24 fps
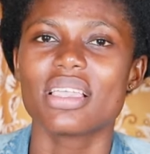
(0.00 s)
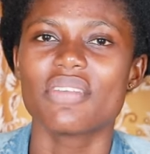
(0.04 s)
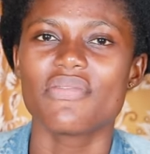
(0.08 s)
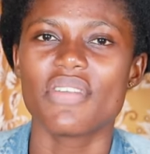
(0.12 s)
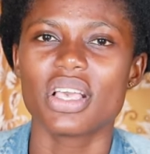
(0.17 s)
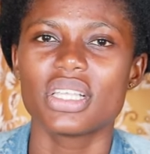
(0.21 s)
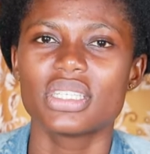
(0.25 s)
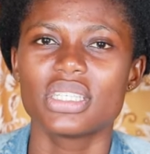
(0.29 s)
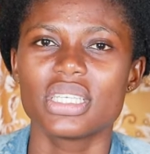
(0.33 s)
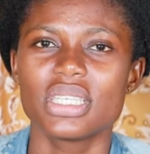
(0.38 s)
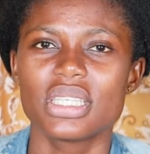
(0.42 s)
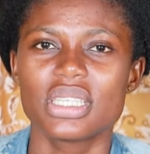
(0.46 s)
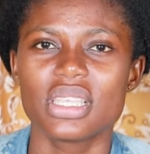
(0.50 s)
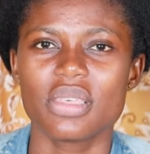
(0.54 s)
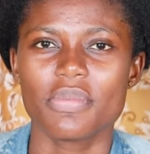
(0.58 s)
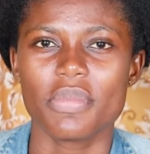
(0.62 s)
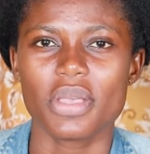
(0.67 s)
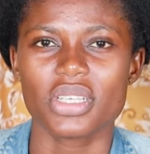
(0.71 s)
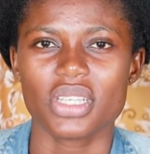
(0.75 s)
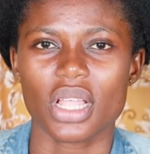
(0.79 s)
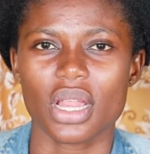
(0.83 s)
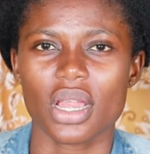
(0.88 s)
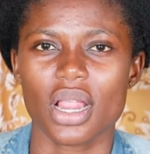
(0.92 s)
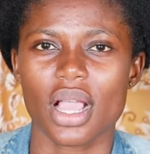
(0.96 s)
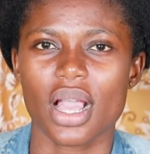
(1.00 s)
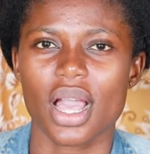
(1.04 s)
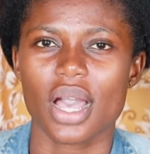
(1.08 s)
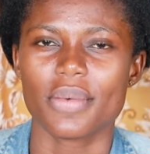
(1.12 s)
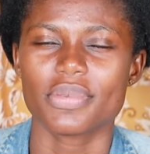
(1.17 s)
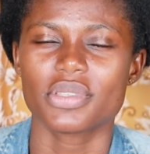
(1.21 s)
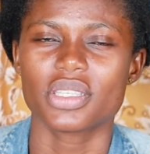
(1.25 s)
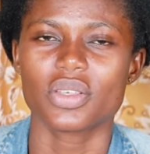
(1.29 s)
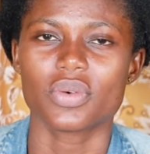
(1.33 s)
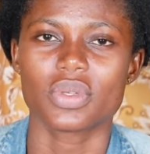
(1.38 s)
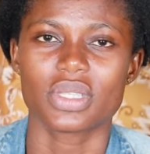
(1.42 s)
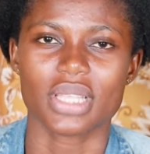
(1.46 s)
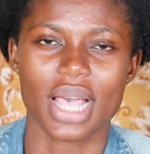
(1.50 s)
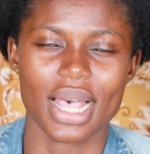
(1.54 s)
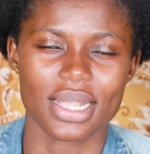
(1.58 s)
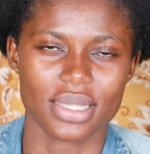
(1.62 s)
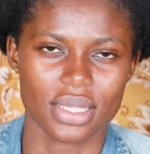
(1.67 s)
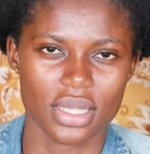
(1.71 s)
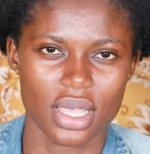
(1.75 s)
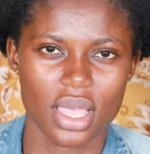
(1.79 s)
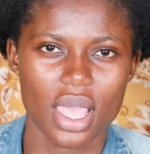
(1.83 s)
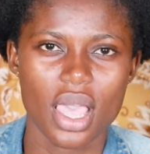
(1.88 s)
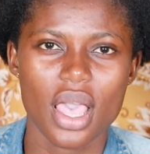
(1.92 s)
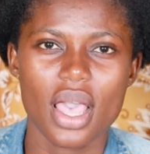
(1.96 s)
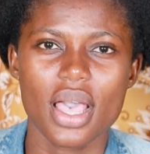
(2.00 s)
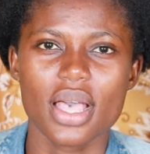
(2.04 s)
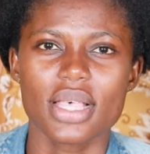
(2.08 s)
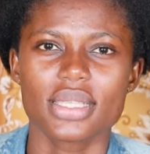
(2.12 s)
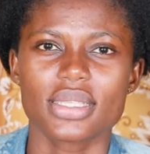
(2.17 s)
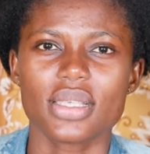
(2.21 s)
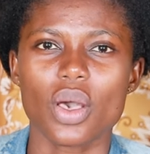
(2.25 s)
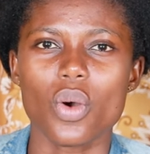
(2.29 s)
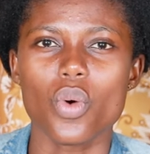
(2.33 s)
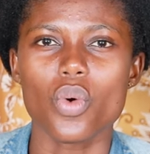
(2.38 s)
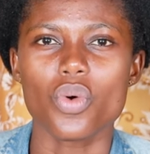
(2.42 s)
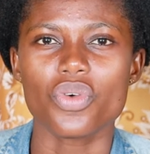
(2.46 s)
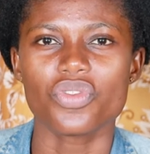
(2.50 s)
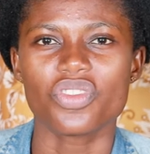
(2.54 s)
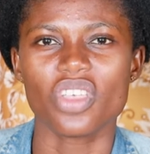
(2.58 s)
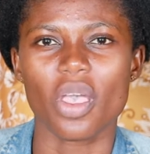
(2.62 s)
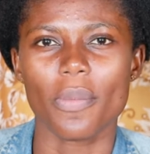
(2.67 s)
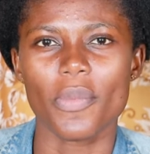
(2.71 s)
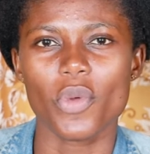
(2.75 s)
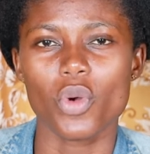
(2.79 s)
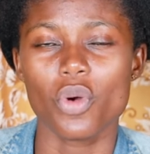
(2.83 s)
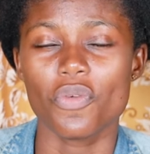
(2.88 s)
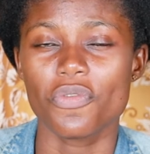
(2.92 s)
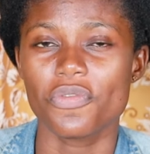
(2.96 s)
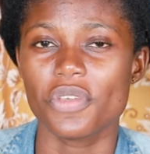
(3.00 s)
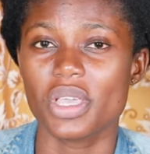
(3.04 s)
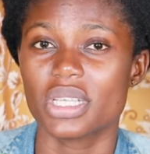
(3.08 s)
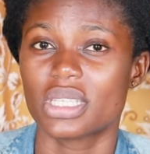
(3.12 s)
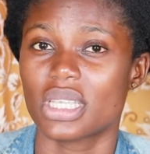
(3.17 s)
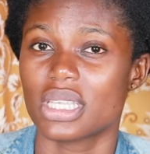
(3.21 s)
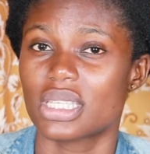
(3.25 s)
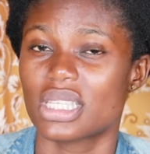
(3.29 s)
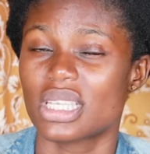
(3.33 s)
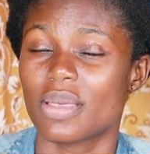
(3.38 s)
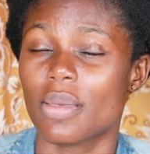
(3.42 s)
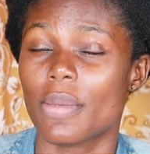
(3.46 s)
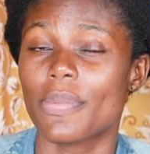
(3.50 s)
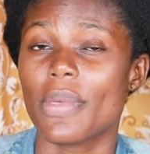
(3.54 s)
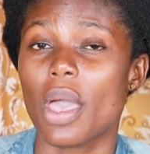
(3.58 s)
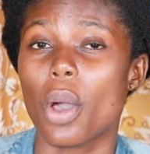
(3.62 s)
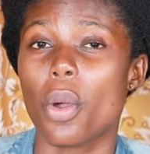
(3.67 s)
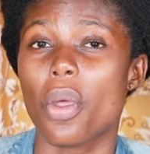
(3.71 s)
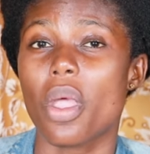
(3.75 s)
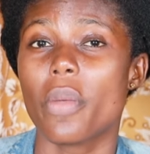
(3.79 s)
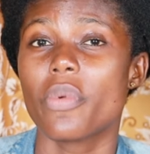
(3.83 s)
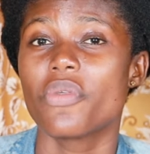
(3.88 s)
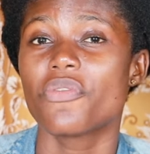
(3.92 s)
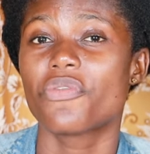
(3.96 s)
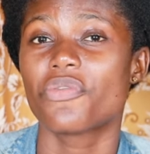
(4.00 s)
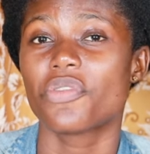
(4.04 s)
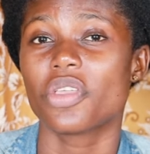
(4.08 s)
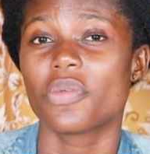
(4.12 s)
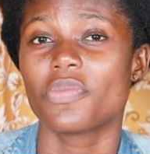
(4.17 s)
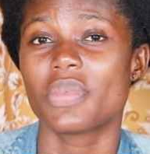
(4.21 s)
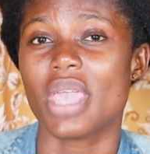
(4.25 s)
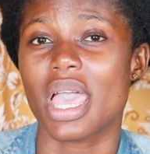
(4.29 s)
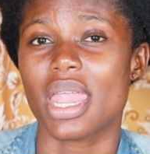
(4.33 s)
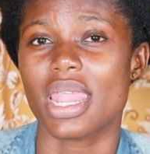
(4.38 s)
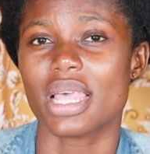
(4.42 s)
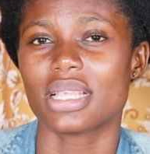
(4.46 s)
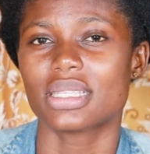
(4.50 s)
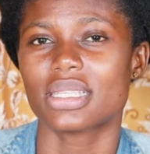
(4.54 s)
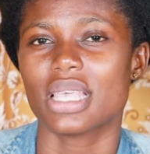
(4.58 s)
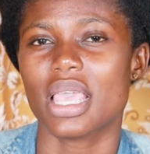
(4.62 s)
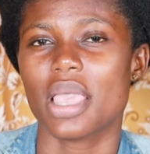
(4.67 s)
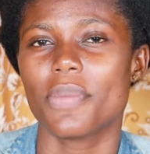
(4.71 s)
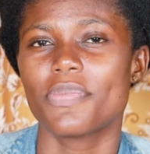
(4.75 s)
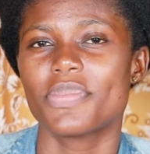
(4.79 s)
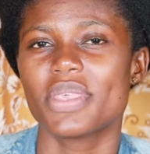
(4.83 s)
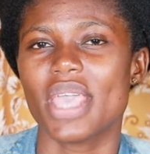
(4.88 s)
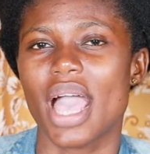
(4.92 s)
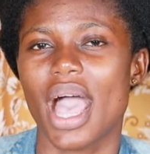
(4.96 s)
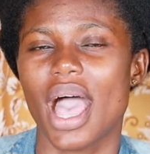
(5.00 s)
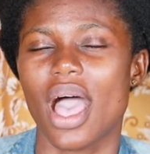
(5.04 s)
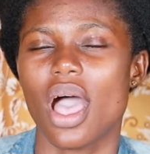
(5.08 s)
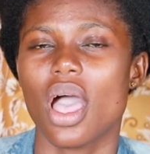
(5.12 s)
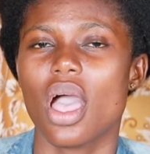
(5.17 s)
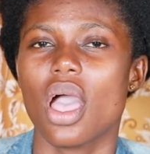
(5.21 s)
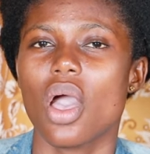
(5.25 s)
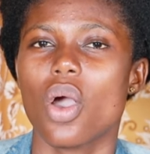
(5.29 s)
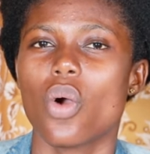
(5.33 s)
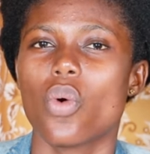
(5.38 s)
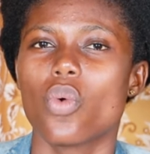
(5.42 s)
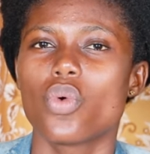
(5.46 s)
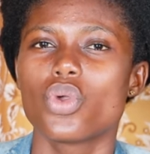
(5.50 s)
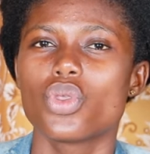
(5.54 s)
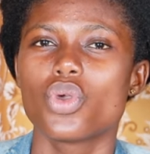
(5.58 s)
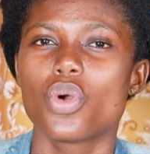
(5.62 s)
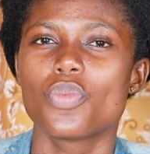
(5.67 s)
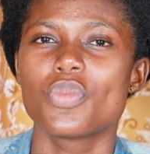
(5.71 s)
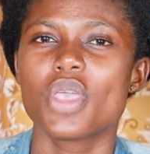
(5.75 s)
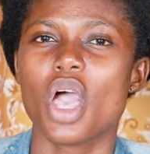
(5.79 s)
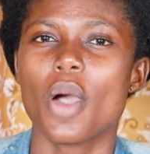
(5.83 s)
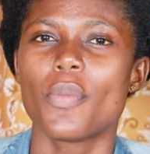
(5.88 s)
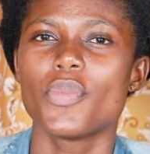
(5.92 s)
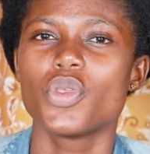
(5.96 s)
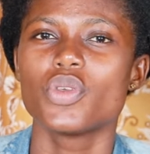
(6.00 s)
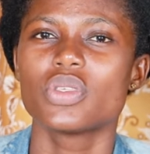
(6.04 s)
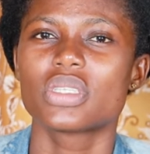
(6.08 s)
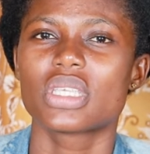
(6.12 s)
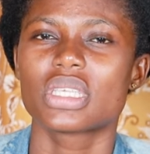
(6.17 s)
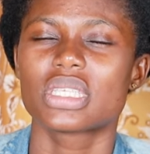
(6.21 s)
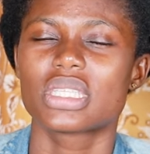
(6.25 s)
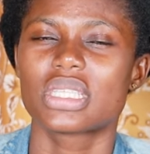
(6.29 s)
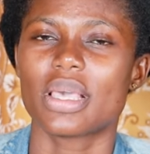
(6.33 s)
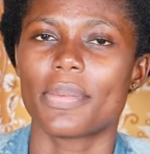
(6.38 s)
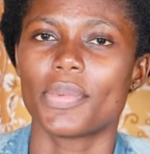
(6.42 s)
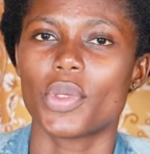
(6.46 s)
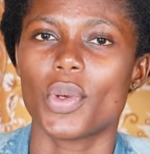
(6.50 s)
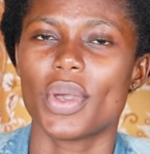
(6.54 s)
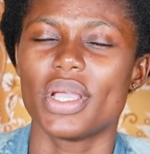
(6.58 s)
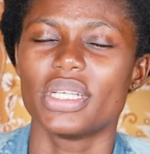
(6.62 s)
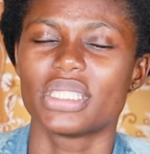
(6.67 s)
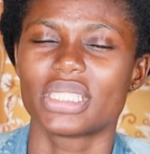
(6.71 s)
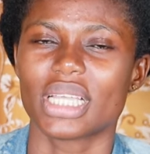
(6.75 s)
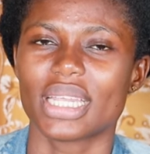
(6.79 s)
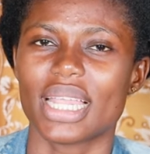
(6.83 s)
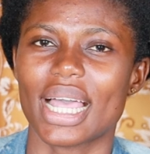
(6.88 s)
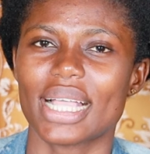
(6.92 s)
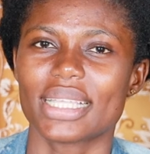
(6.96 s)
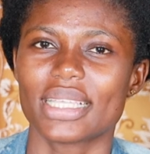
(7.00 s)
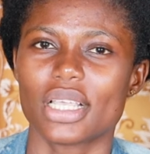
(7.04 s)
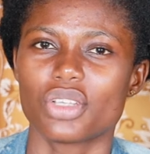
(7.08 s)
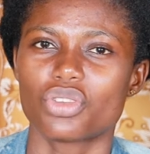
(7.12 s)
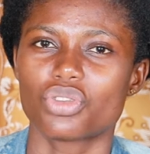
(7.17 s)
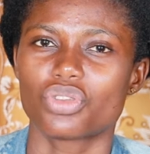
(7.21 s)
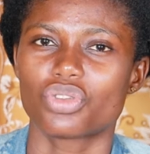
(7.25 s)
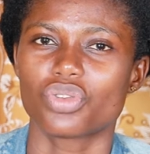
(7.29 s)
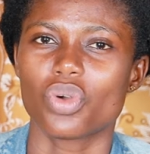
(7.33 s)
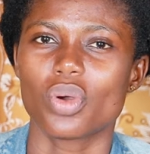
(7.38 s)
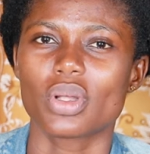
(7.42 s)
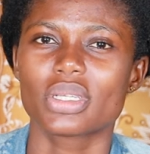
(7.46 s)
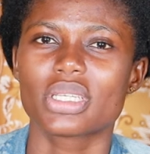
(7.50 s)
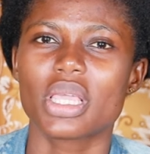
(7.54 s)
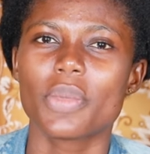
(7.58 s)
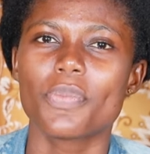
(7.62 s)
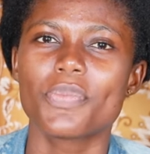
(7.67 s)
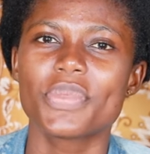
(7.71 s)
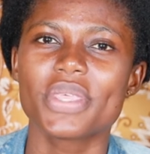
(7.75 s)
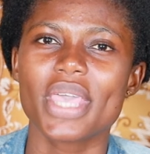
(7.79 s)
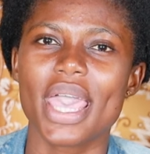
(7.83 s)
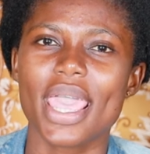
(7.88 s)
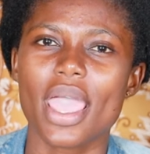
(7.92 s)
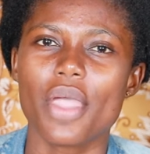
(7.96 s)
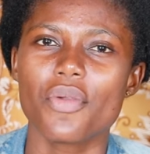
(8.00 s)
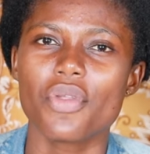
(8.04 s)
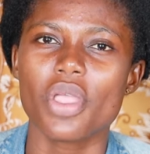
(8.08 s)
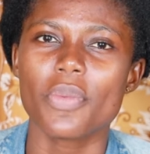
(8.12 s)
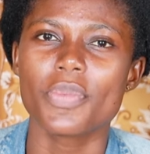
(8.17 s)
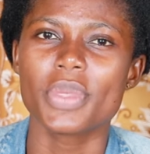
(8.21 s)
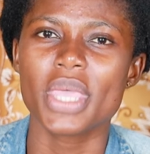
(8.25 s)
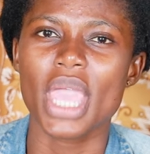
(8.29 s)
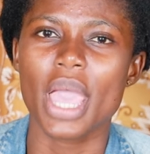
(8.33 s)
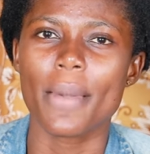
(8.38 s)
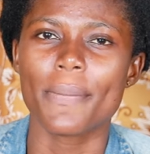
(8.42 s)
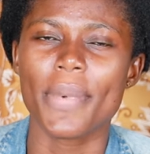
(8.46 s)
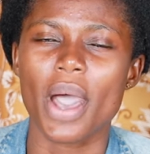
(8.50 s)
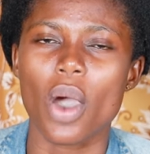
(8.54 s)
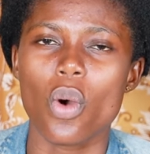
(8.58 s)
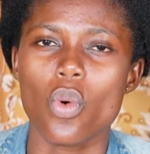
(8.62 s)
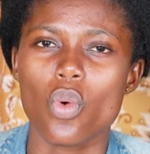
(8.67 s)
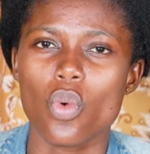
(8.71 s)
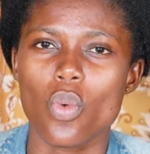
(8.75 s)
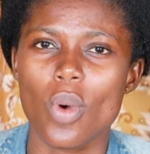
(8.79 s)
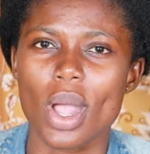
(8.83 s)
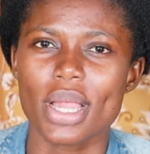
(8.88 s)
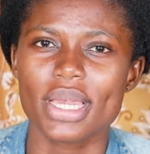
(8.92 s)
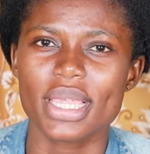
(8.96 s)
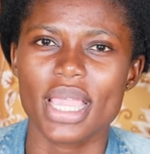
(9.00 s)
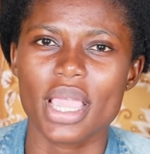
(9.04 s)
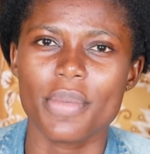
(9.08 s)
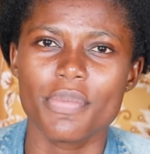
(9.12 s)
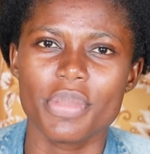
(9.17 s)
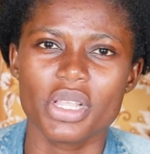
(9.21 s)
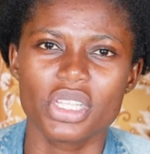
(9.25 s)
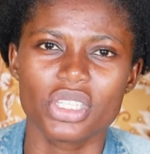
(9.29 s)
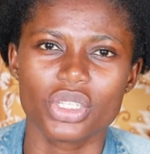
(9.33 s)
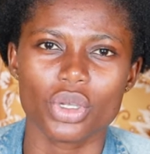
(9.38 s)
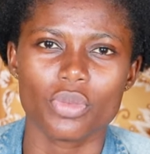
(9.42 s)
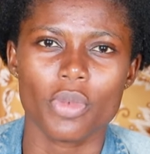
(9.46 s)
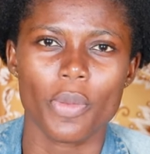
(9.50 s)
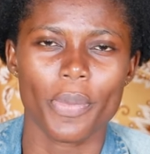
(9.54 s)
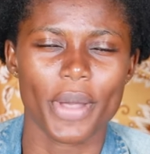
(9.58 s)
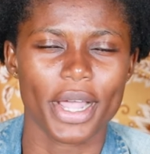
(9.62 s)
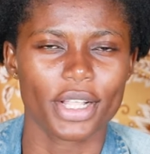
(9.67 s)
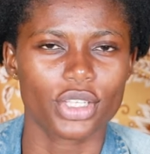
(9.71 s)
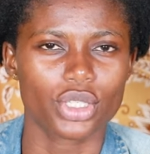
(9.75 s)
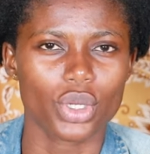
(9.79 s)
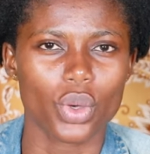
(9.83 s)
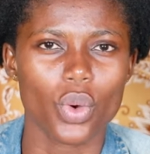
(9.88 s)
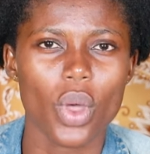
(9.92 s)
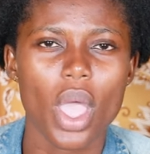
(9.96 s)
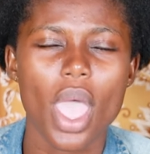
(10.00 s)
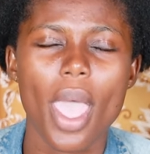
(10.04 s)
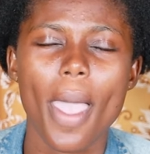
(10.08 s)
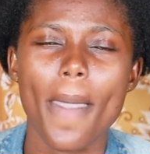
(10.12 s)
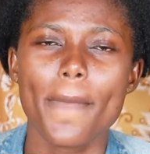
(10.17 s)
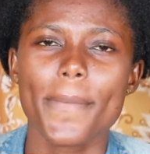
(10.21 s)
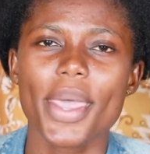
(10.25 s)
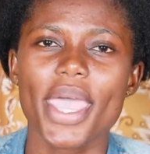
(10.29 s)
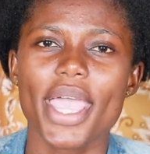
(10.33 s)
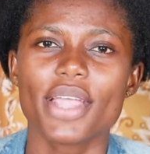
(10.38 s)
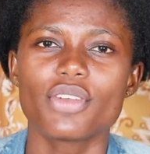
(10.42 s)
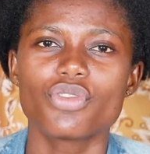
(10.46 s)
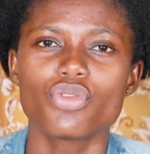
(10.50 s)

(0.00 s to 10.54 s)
yenda give us GC make sure na capsules ase so wo hwe me wo fie se se bia wo hwe free bia na se e bia You'll be a immune system and shed on your strong. They be a baby bound for the ebitio patrol.